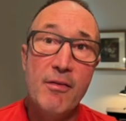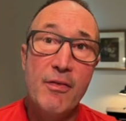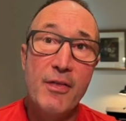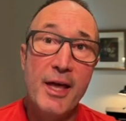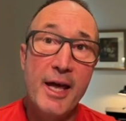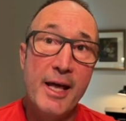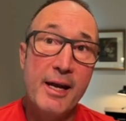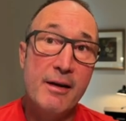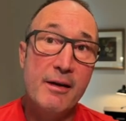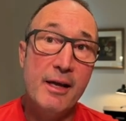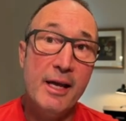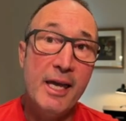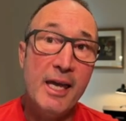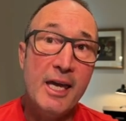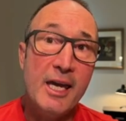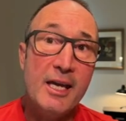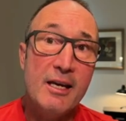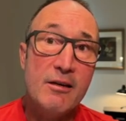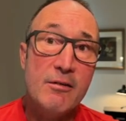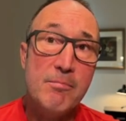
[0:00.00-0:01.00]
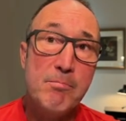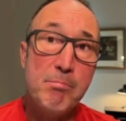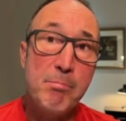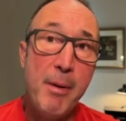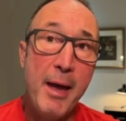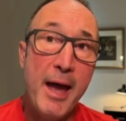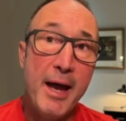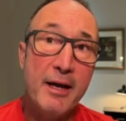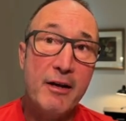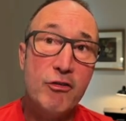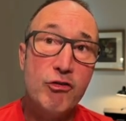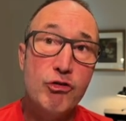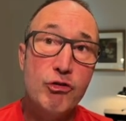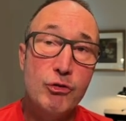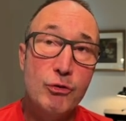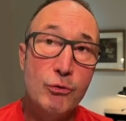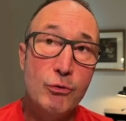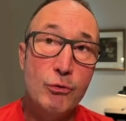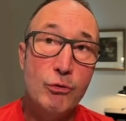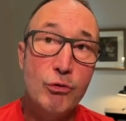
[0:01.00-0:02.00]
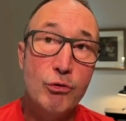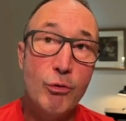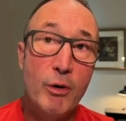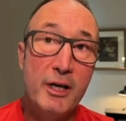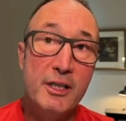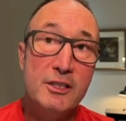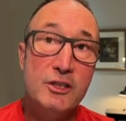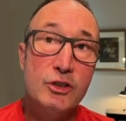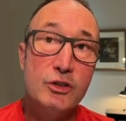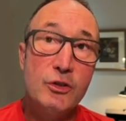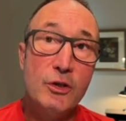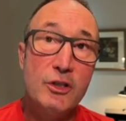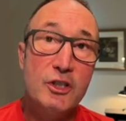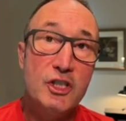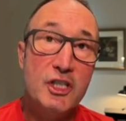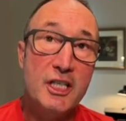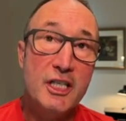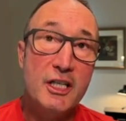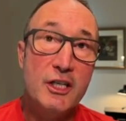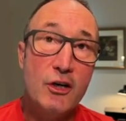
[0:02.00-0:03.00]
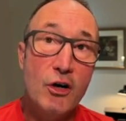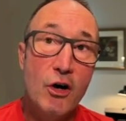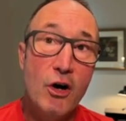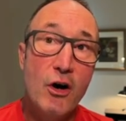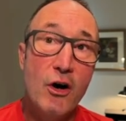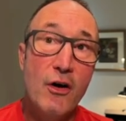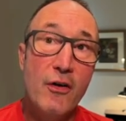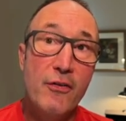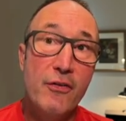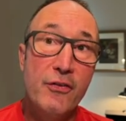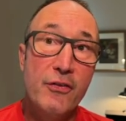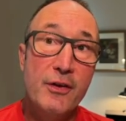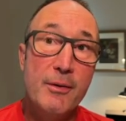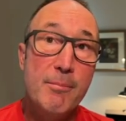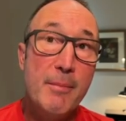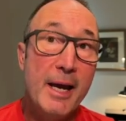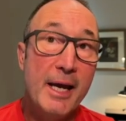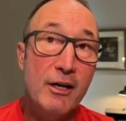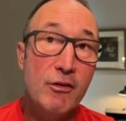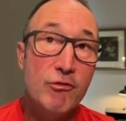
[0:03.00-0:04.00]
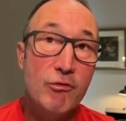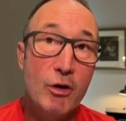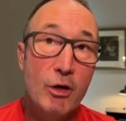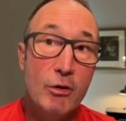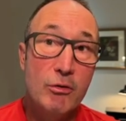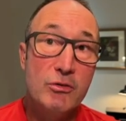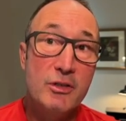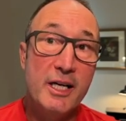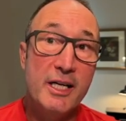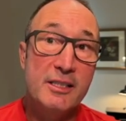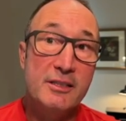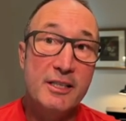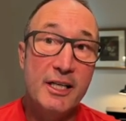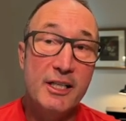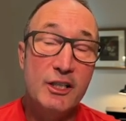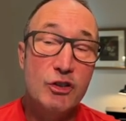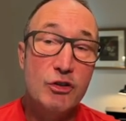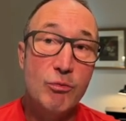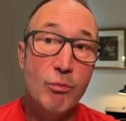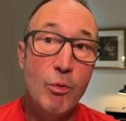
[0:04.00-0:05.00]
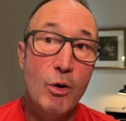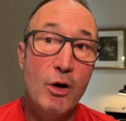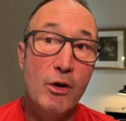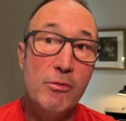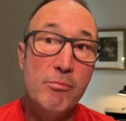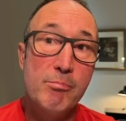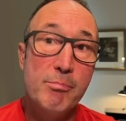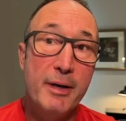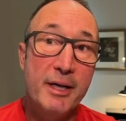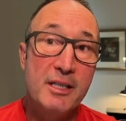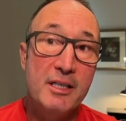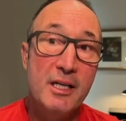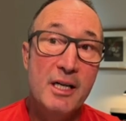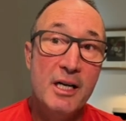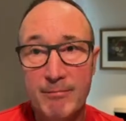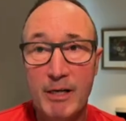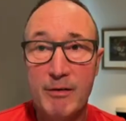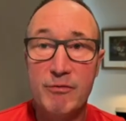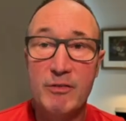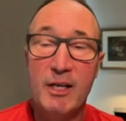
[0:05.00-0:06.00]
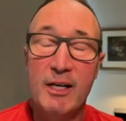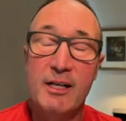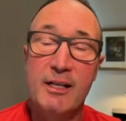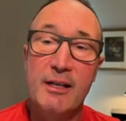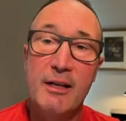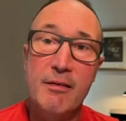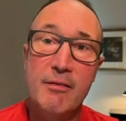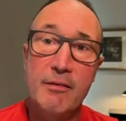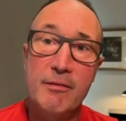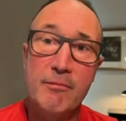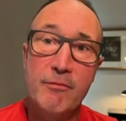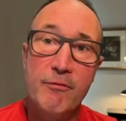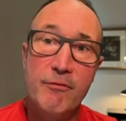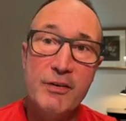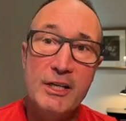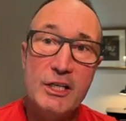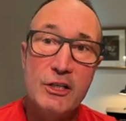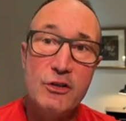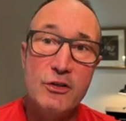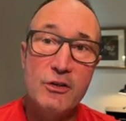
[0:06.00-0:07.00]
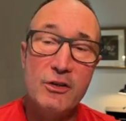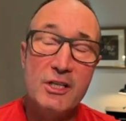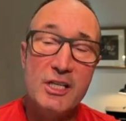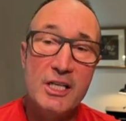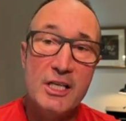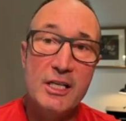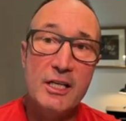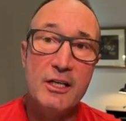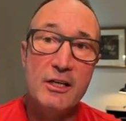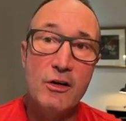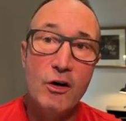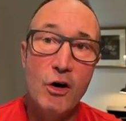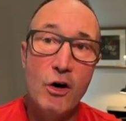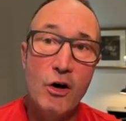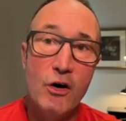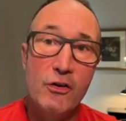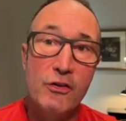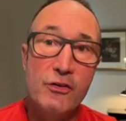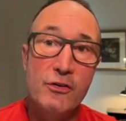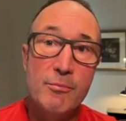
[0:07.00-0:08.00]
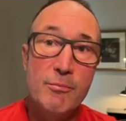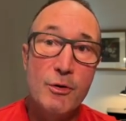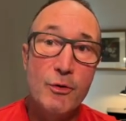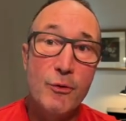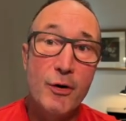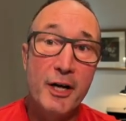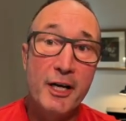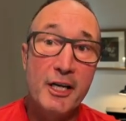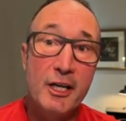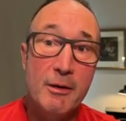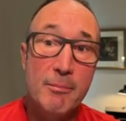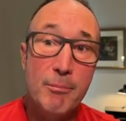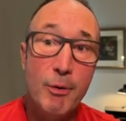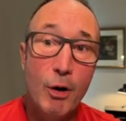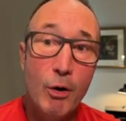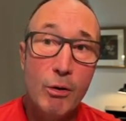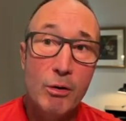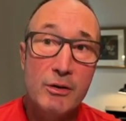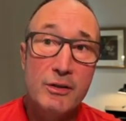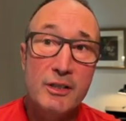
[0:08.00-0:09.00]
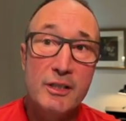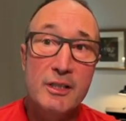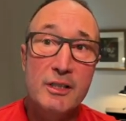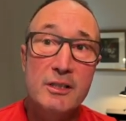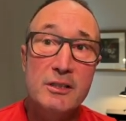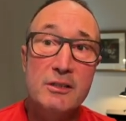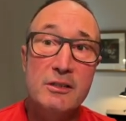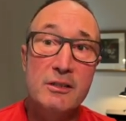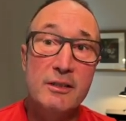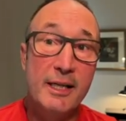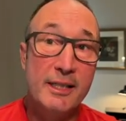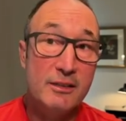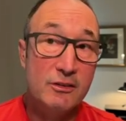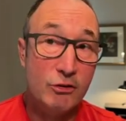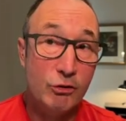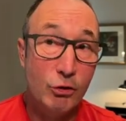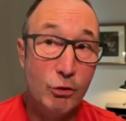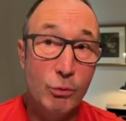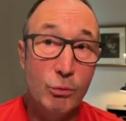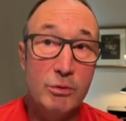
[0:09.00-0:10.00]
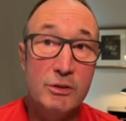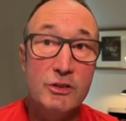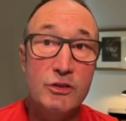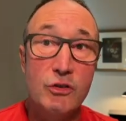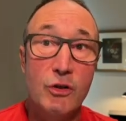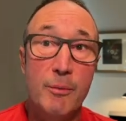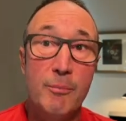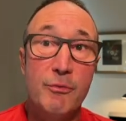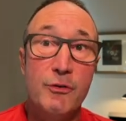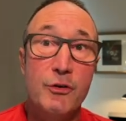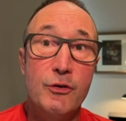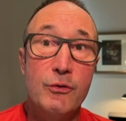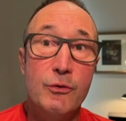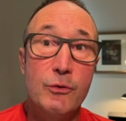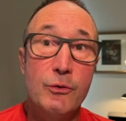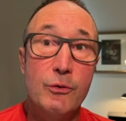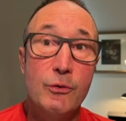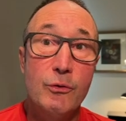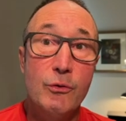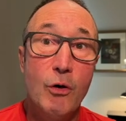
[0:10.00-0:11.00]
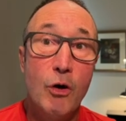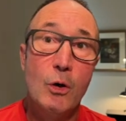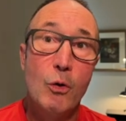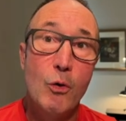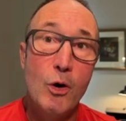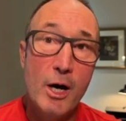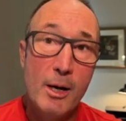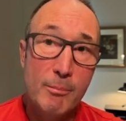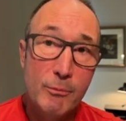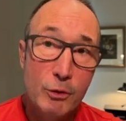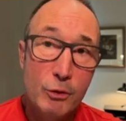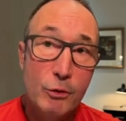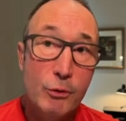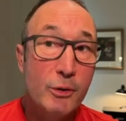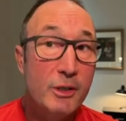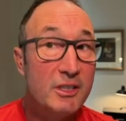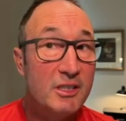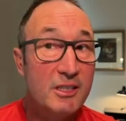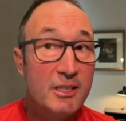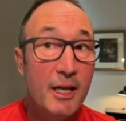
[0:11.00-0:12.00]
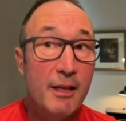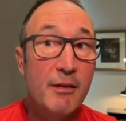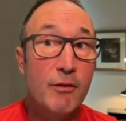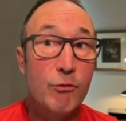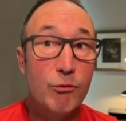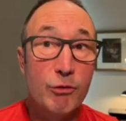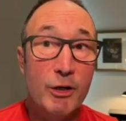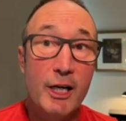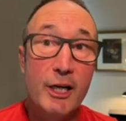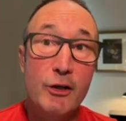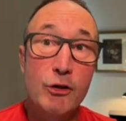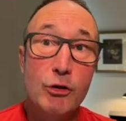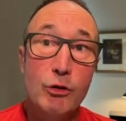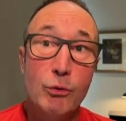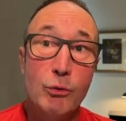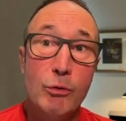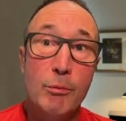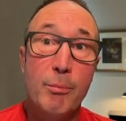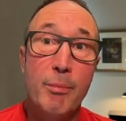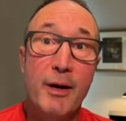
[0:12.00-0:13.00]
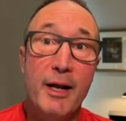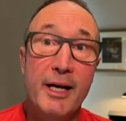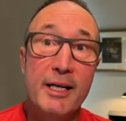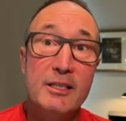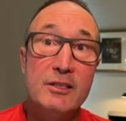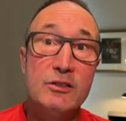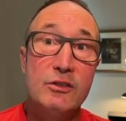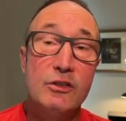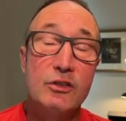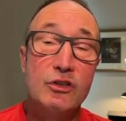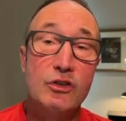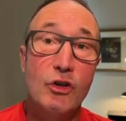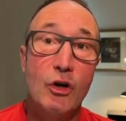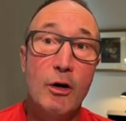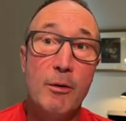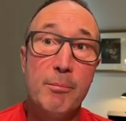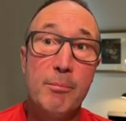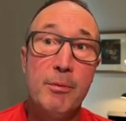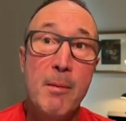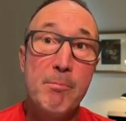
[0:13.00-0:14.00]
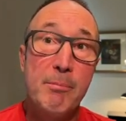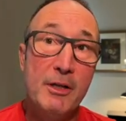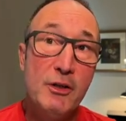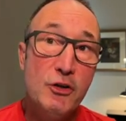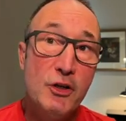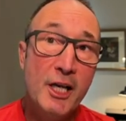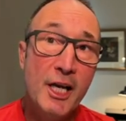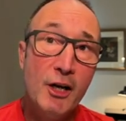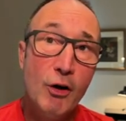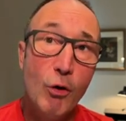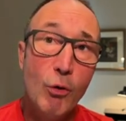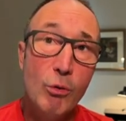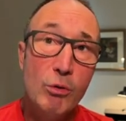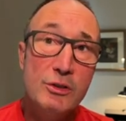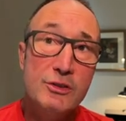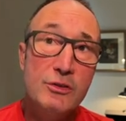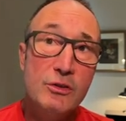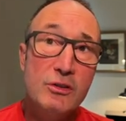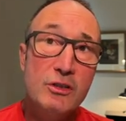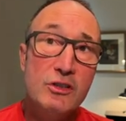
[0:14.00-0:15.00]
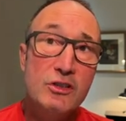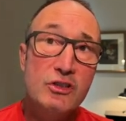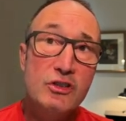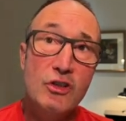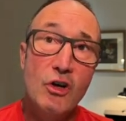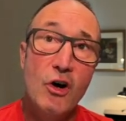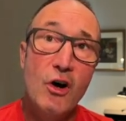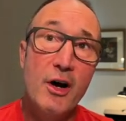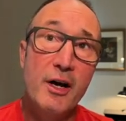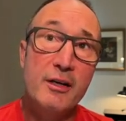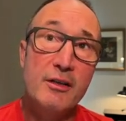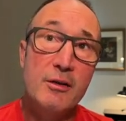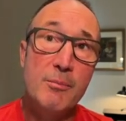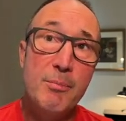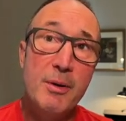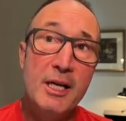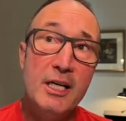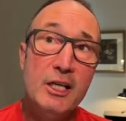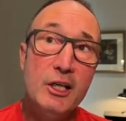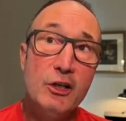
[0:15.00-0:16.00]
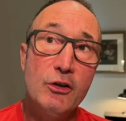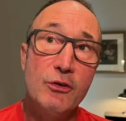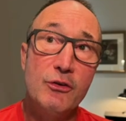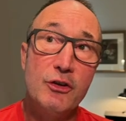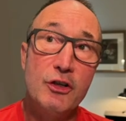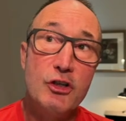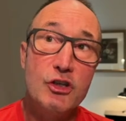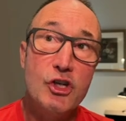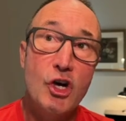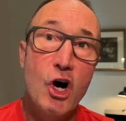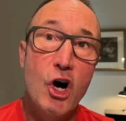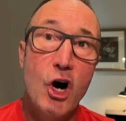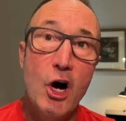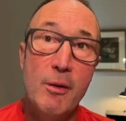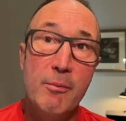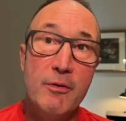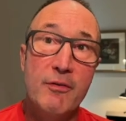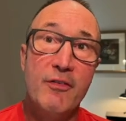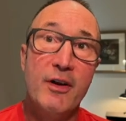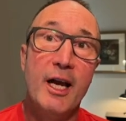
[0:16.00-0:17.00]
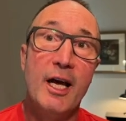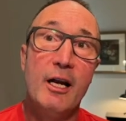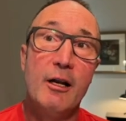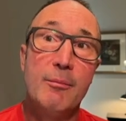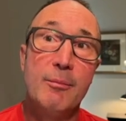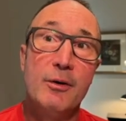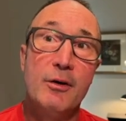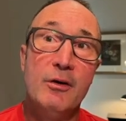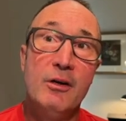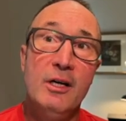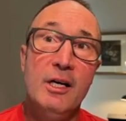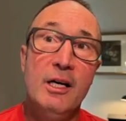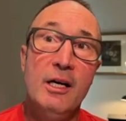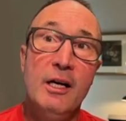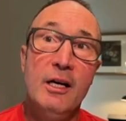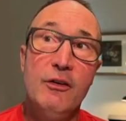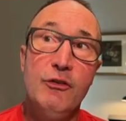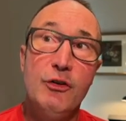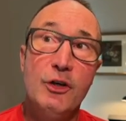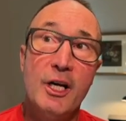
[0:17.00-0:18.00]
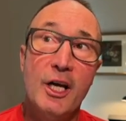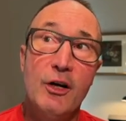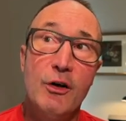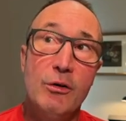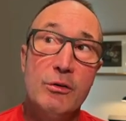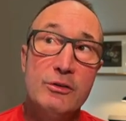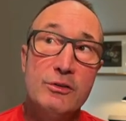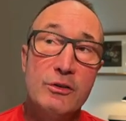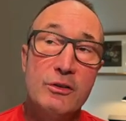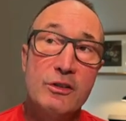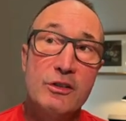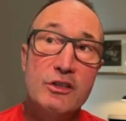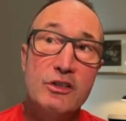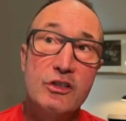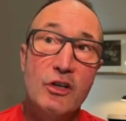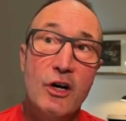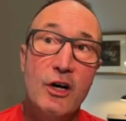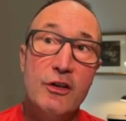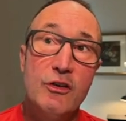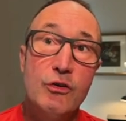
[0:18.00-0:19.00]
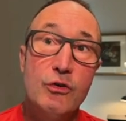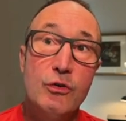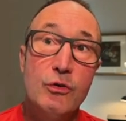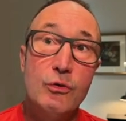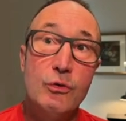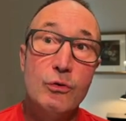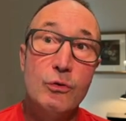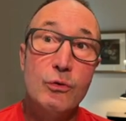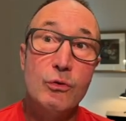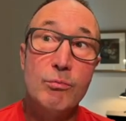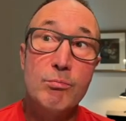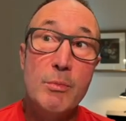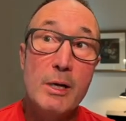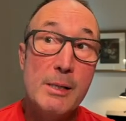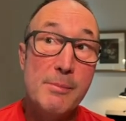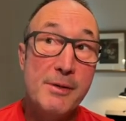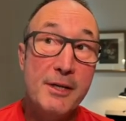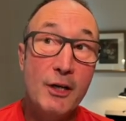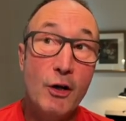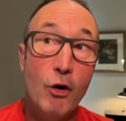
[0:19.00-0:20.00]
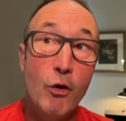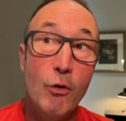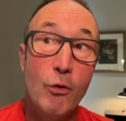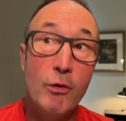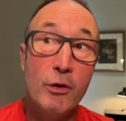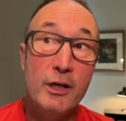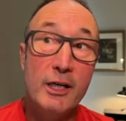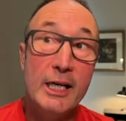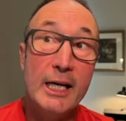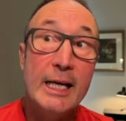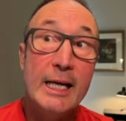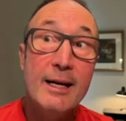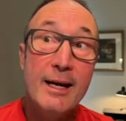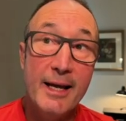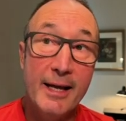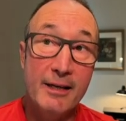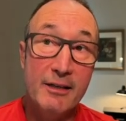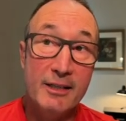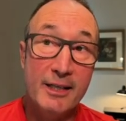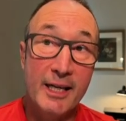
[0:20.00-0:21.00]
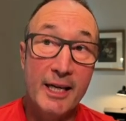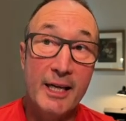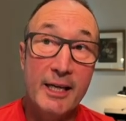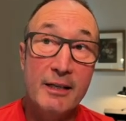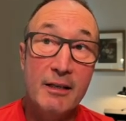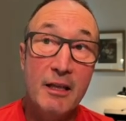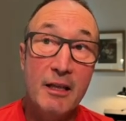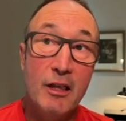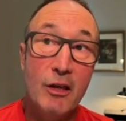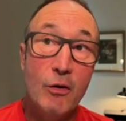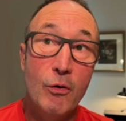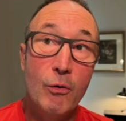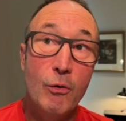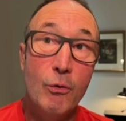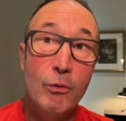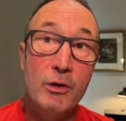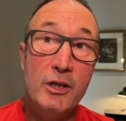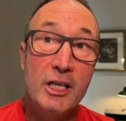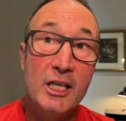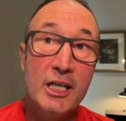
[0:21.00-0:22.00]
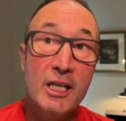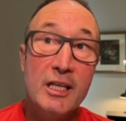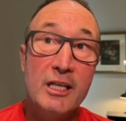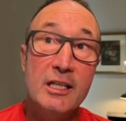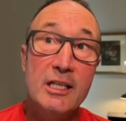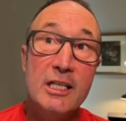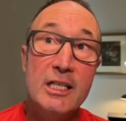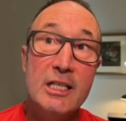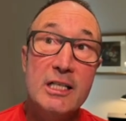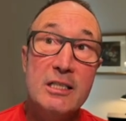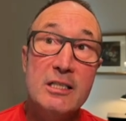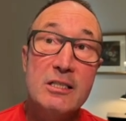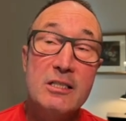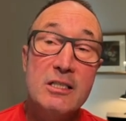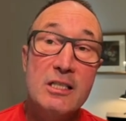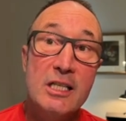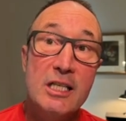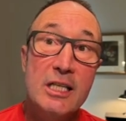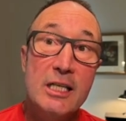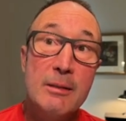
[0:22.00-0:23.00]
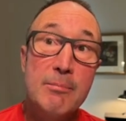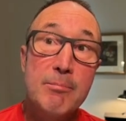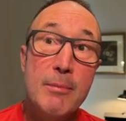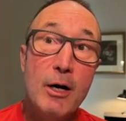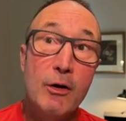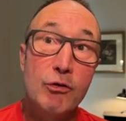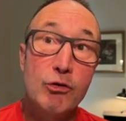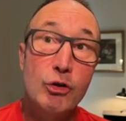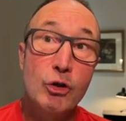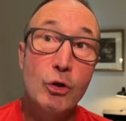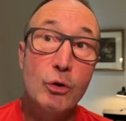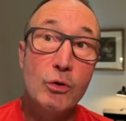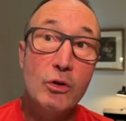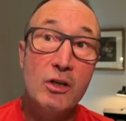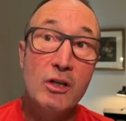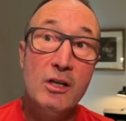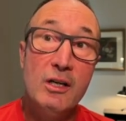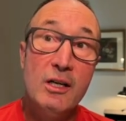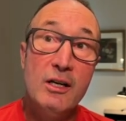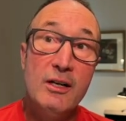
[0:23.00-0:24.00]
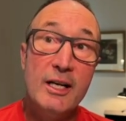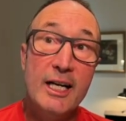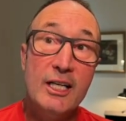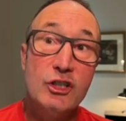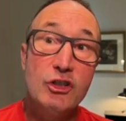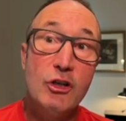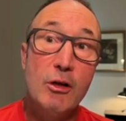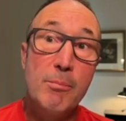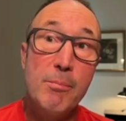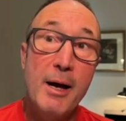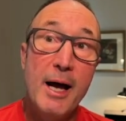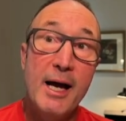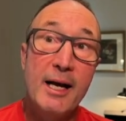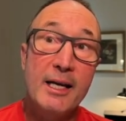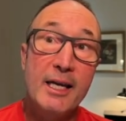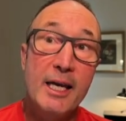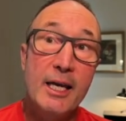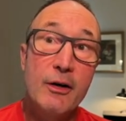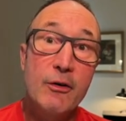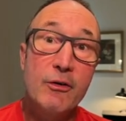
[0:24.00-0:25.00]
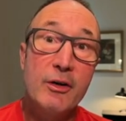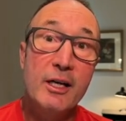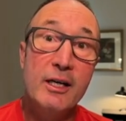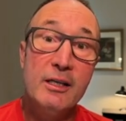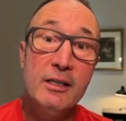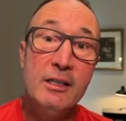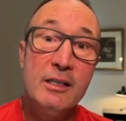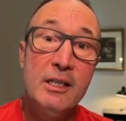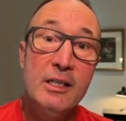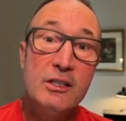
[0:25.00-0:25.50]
then head back to Christchurch here on the main road, SH1, but I've done another video here on Meraki Boulders. That's a cool stop to do. Oamaru is another really cool place to stop. But you can also decide, depending on your time available, you can also decide to maybe go inland again. So here is the Mount Cook National Park area.